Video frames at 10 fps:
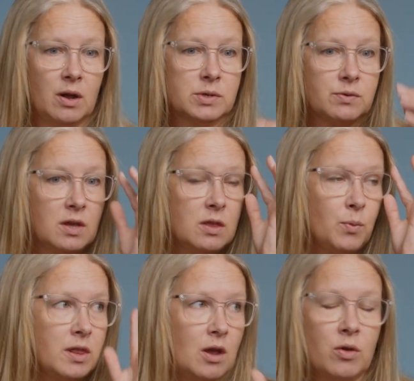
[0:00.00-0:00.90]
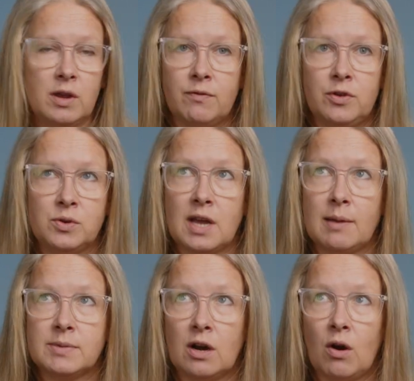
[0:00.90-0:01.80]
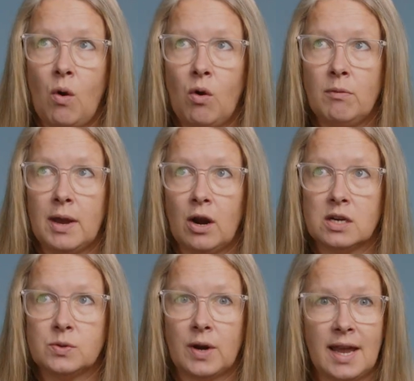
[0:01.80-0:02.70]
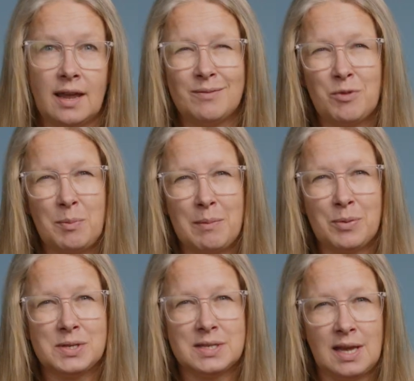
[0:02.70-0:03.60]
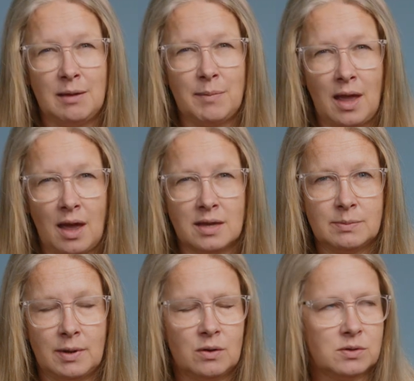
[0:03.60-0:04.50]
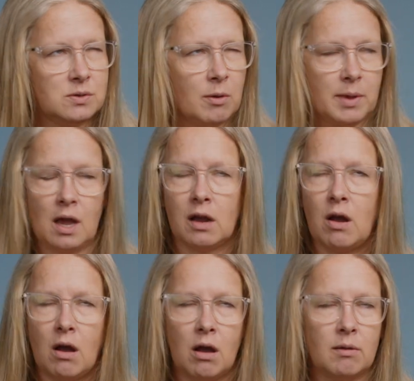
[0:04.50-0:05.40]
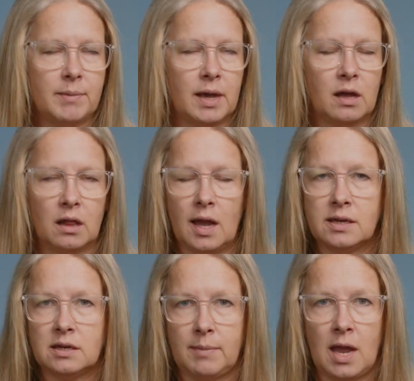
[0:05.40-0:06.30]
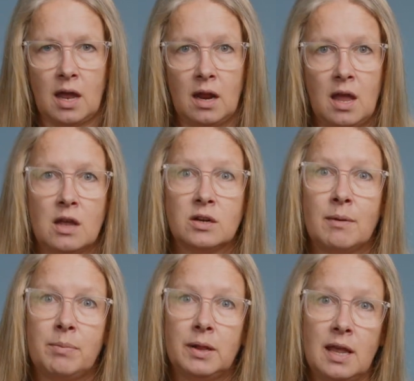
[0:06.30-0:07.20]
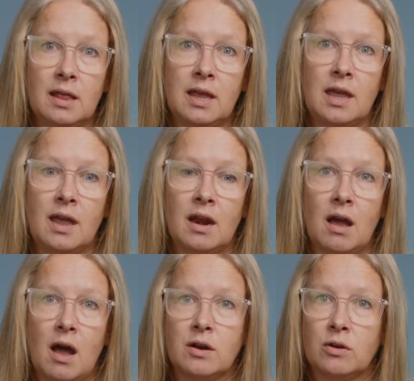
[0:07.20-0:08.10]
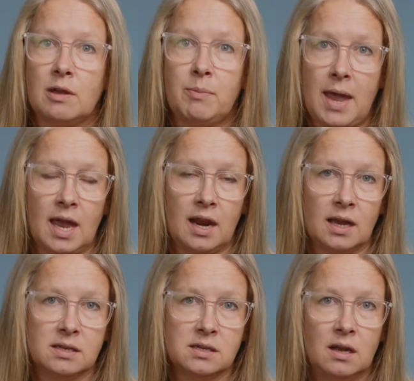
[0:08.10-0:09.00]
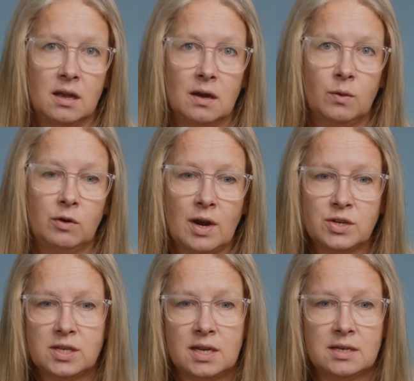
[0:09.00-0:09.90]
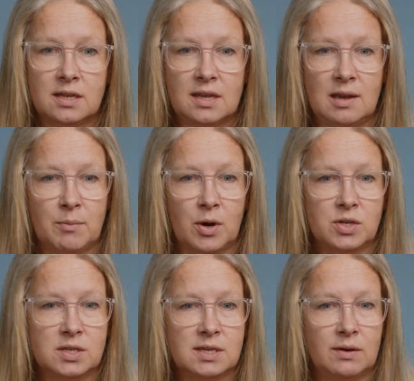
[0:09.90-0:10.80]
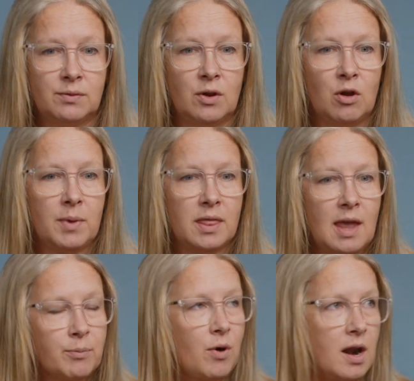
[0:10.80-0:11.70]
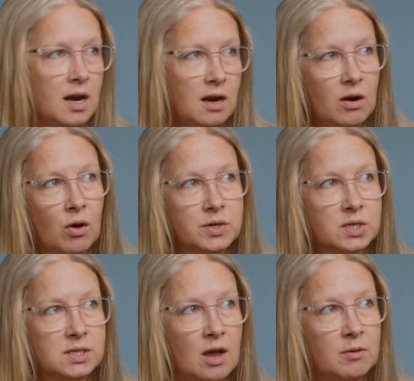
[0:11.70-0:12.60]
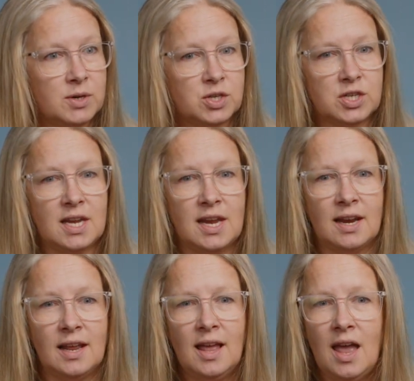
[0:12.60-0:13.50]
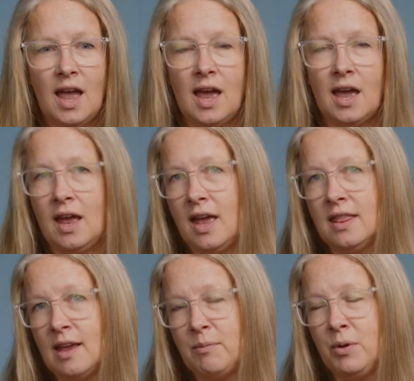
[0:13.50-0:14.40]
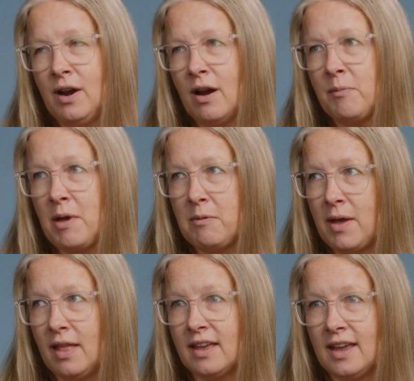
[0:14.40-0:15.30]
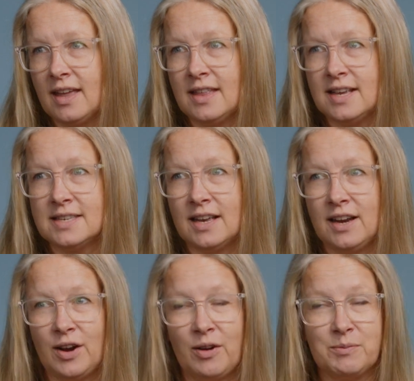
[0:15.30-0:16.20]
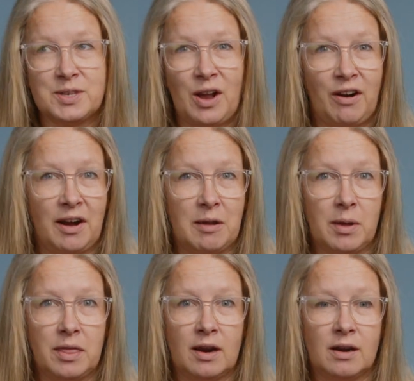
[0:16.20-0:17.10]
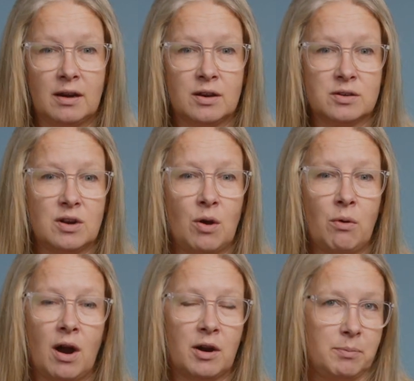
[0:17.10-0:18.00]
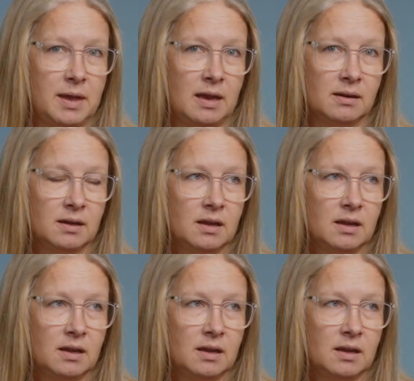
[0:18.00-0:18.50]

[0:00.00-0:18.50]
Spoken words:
It was really one of the only few times in our whole marriage when I can remember seeing my husband, who's normally a calm and collected man, completely and utterly panicked. We rushed into the emergency room and they brought in an ultrasound machine and they put it on my belly and they said, "You know, I'm sorry, but there's no heartbeat."